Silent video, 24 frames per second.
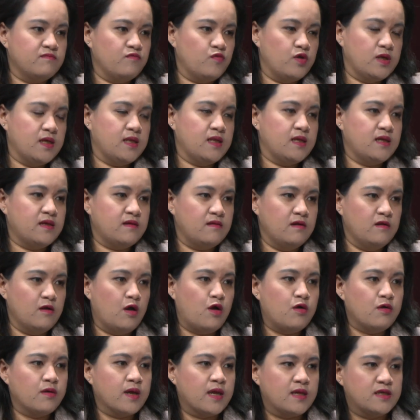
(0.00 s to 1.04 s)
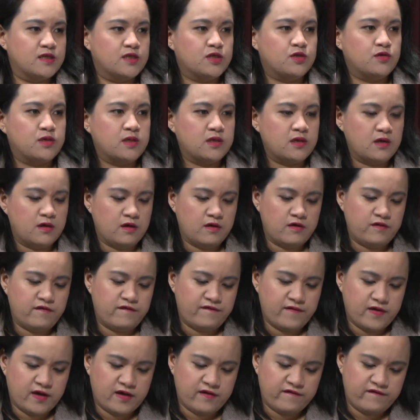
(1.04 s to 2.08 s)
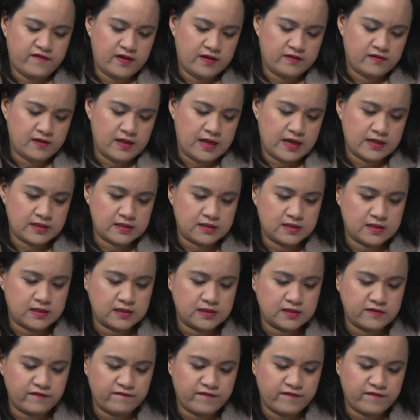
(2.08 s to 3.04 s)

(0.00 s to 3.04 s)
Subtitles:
really long history of fatal accidents.